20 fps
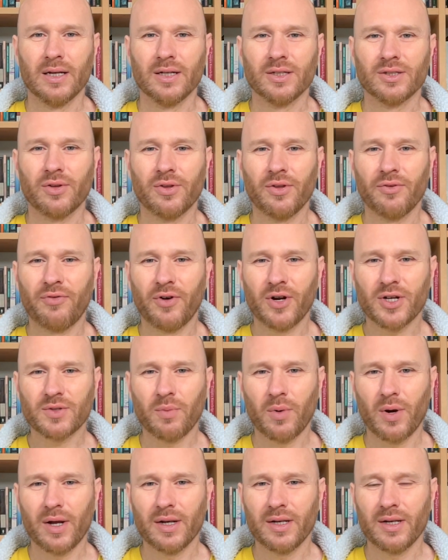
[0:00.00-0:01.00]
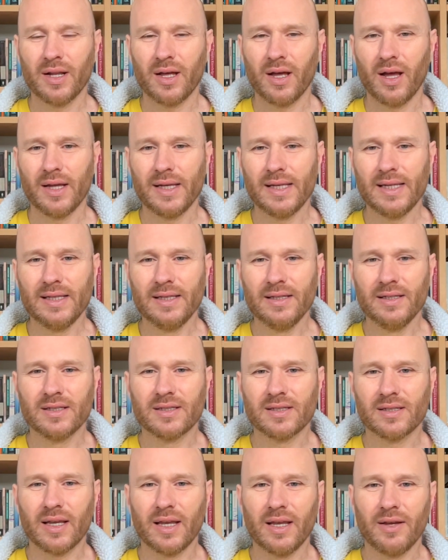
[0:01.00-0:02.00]
So the first one
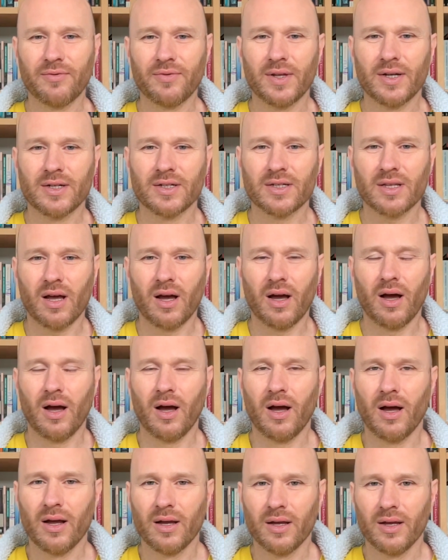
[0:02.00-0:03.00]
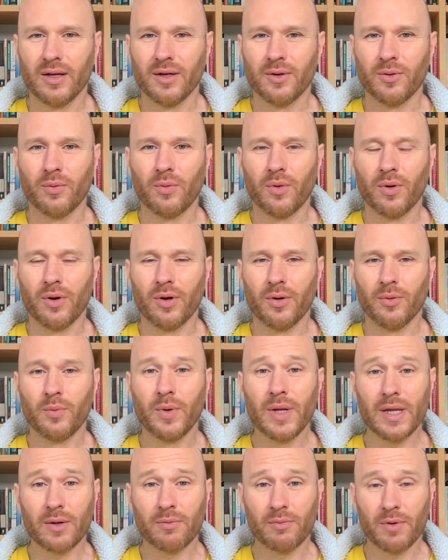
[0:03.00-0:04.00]
is if there's a
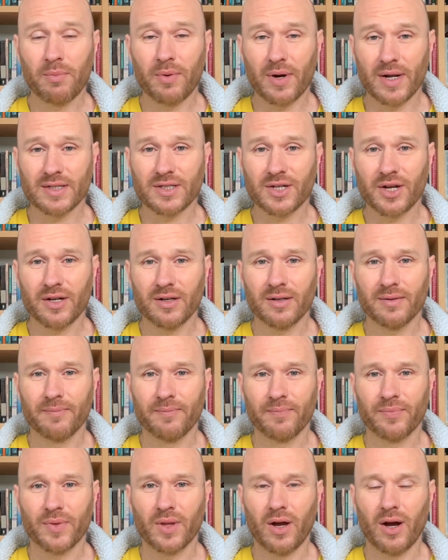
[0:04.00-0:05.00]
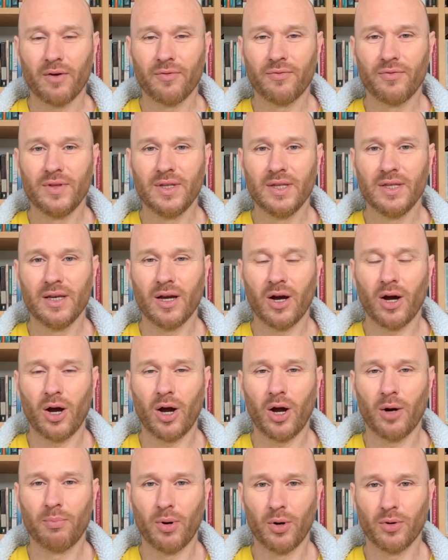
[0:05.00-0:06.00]
weak repression of the
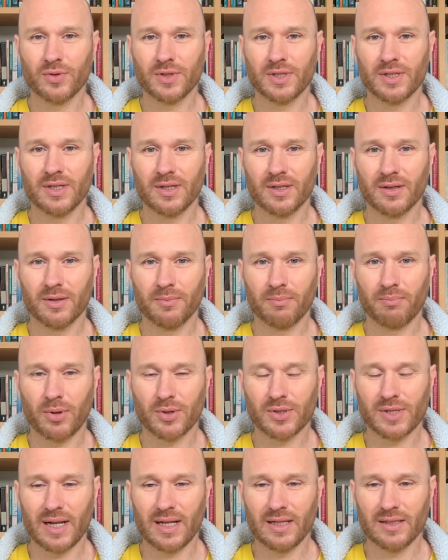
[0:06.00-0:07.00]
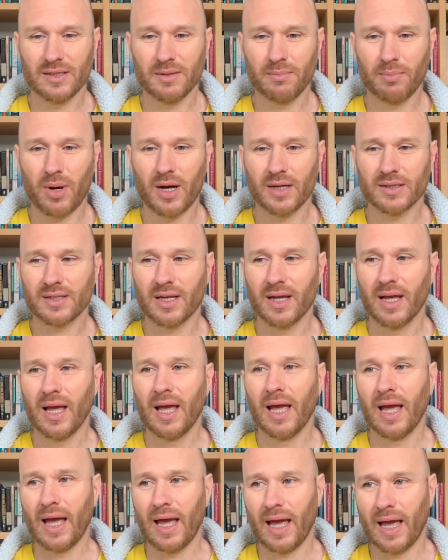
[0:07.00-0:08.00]
opposing personality part
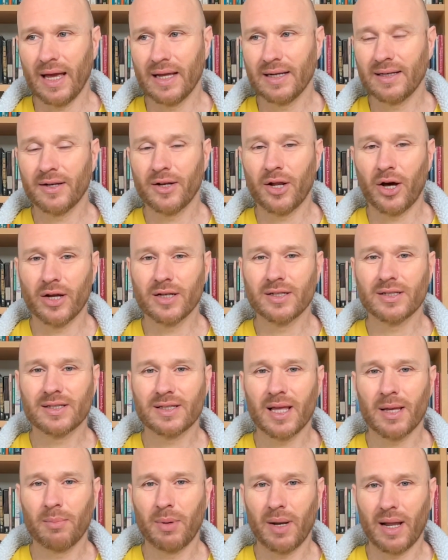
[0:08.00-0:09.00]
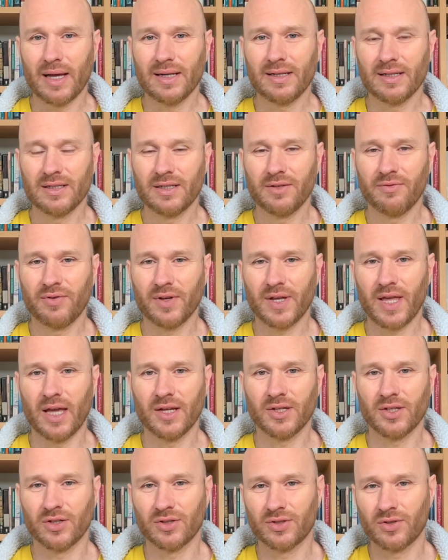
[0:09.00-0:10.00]
and an unstable
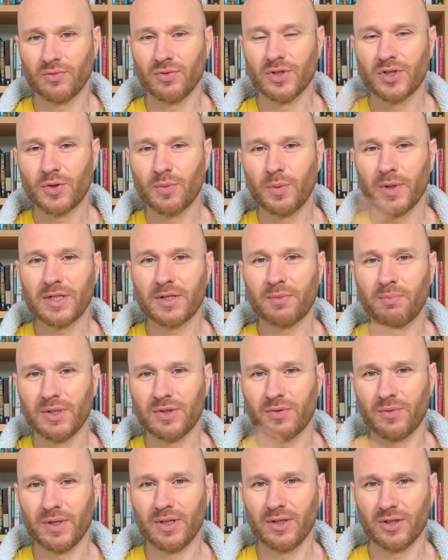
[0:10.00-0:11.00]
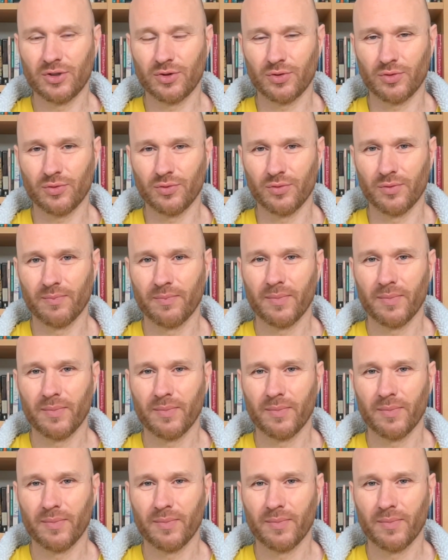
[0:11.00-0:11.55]
identification. So you switch between the two.